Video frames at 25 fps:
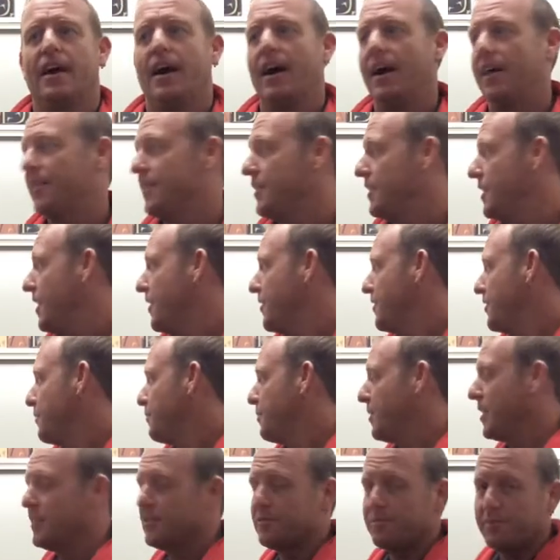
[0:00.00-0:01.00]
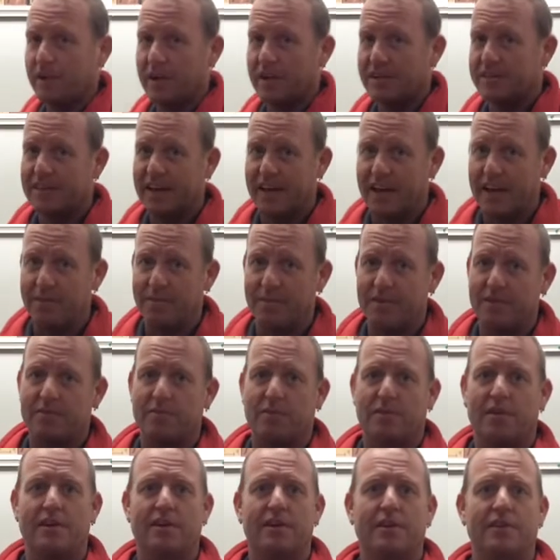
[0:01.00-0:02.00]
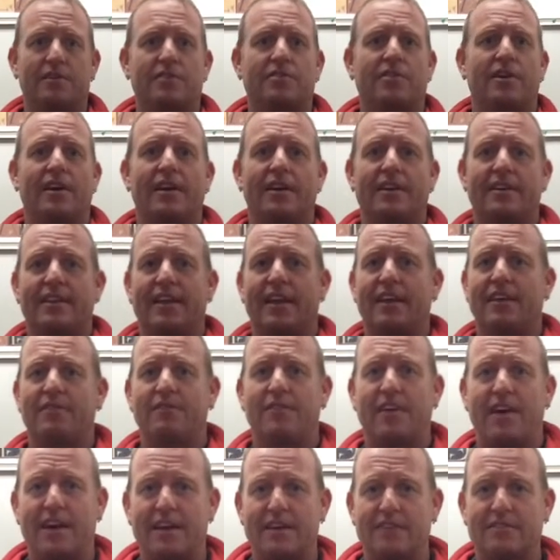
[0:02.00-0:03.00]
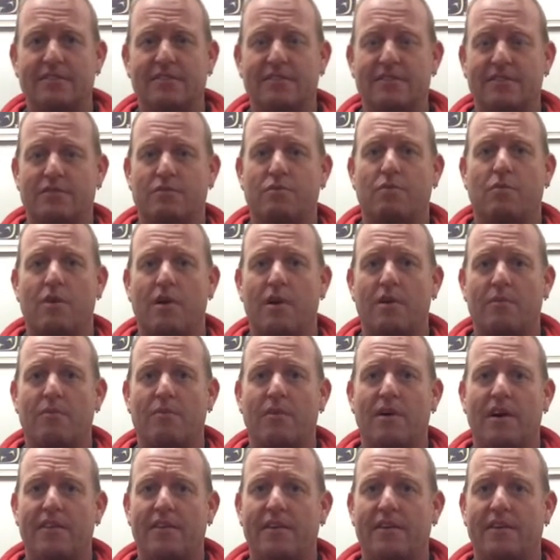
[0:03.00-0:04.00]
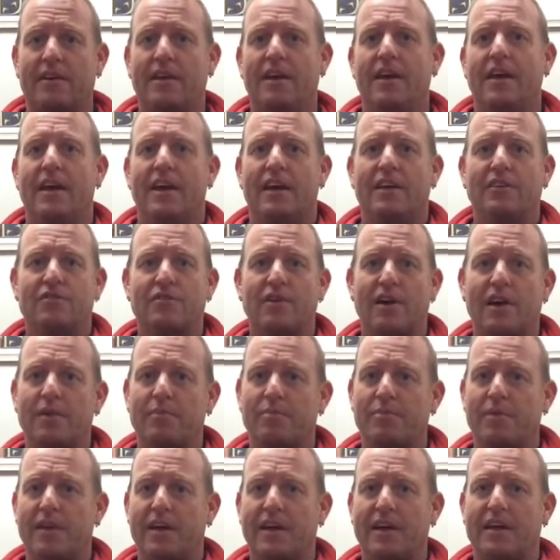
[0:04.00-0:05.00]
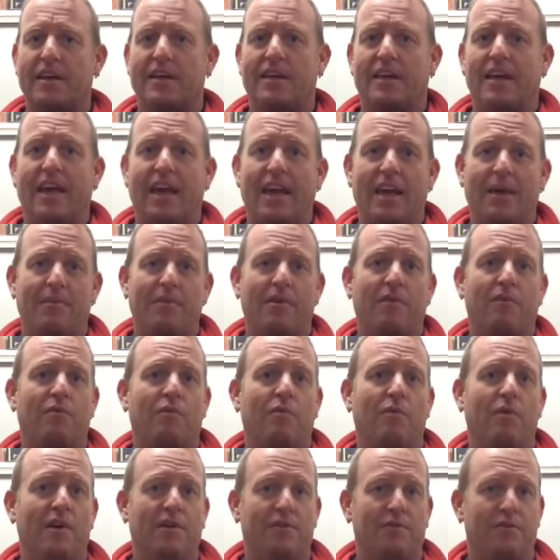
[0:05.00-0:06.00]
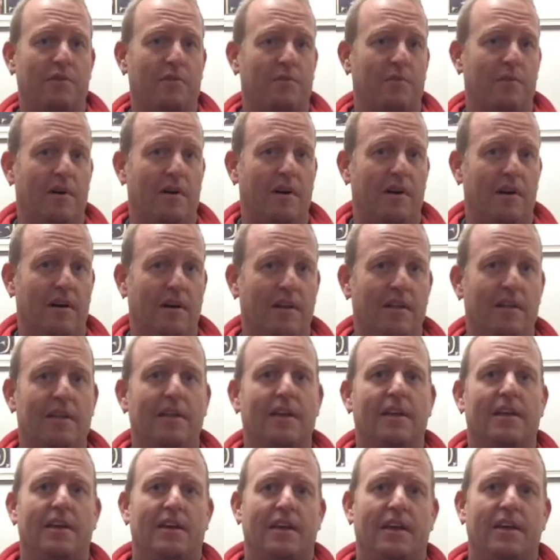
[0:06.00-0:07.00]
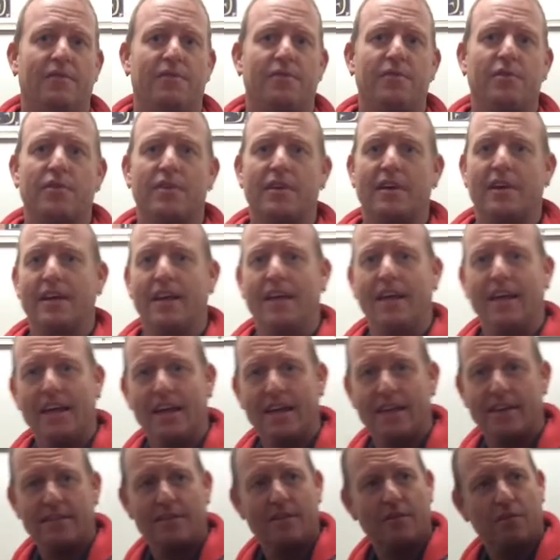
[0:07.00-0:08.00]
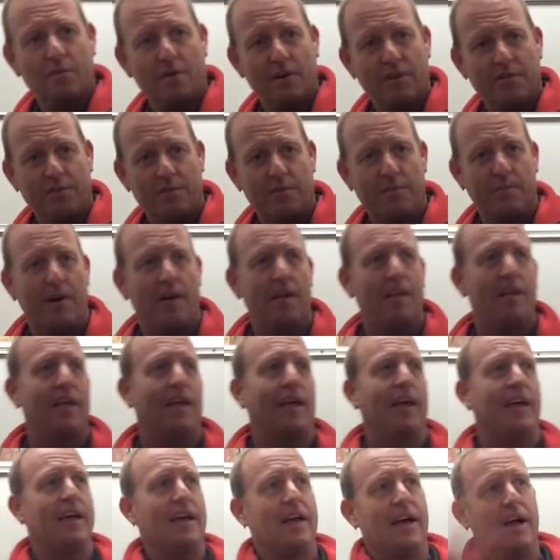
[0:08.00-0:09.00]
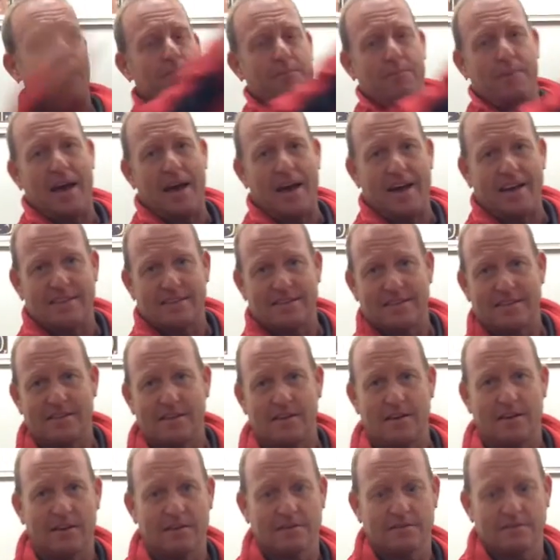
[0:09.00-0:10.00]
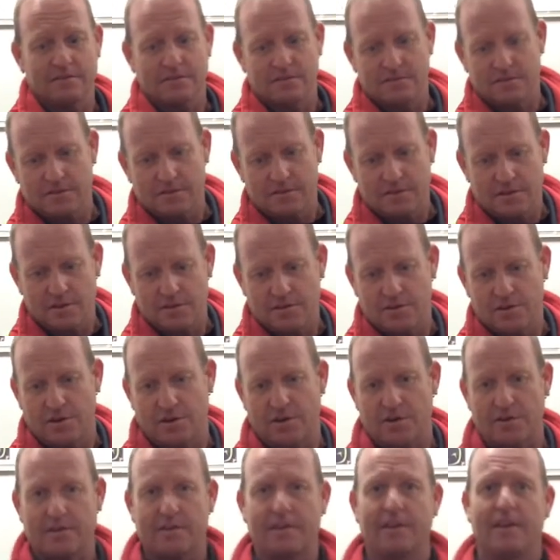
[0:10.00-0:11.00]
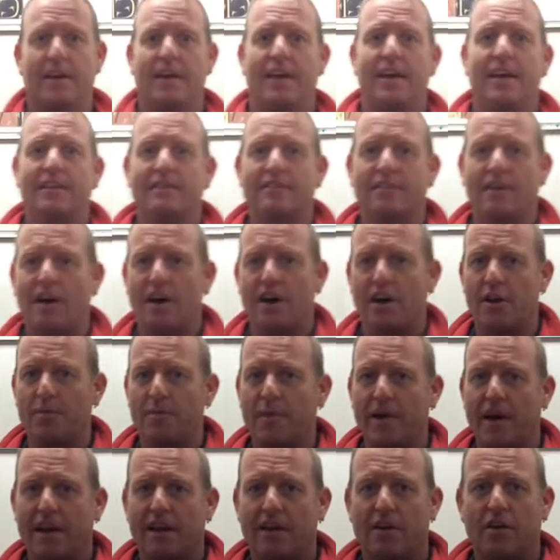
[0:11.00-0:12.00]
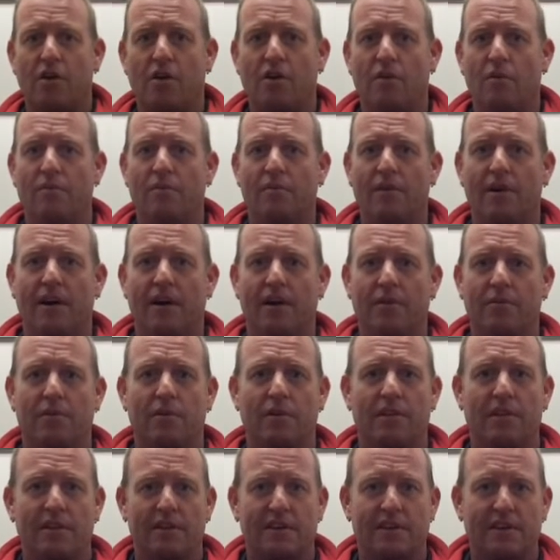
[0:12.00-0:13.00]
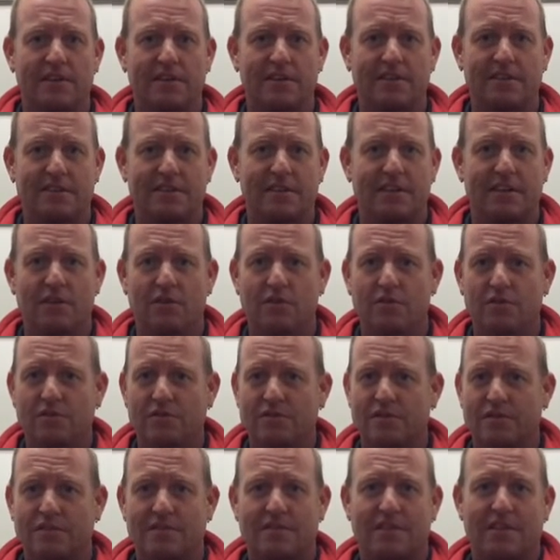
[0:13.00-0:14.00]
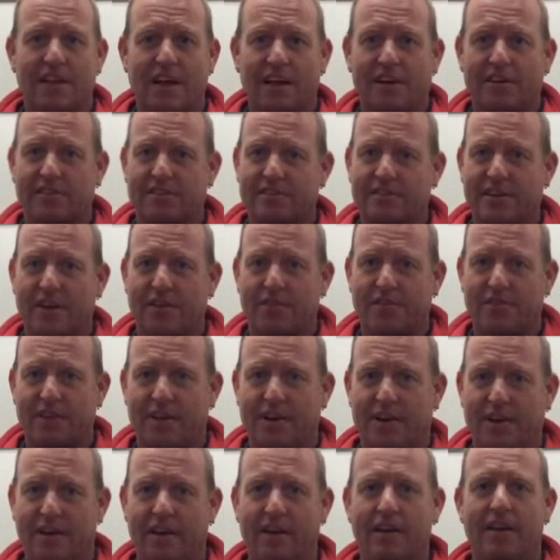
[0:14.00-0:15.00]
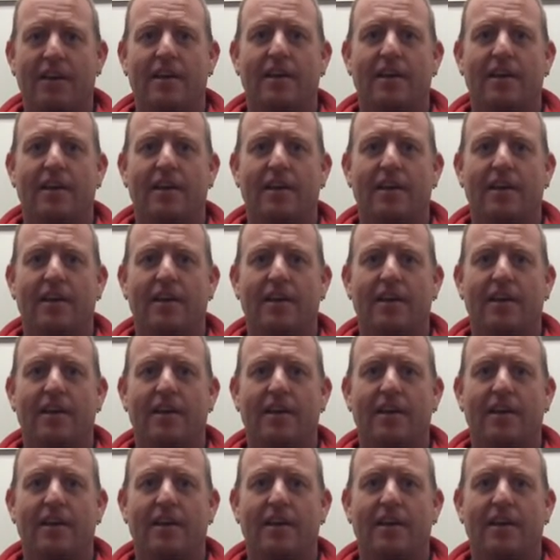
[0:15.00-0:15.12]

On the other baseball diamond, we're going to try to take advantage of this warm weather and try to play a game of wiffle ball. If you can hit the wiffle ball past the the dirt, it's an automatic home run. We're looking to see who's the sluggers out there.